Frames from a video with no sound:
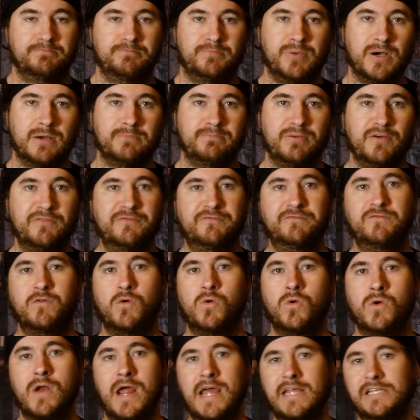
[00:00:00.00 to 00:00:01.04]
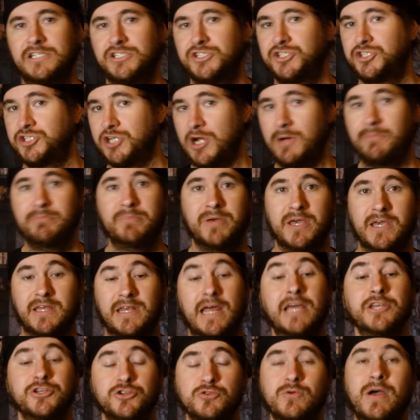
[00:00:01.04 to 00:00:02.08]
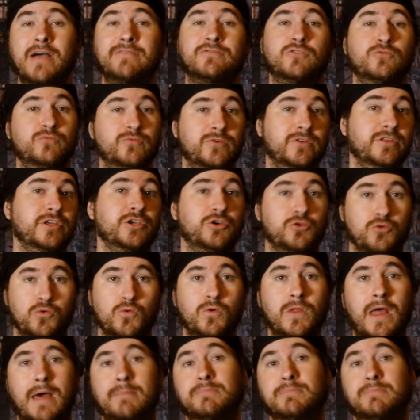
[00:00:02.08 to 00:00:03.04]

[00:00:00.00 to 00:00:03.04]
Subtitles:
But before I jump in, I do have a really cool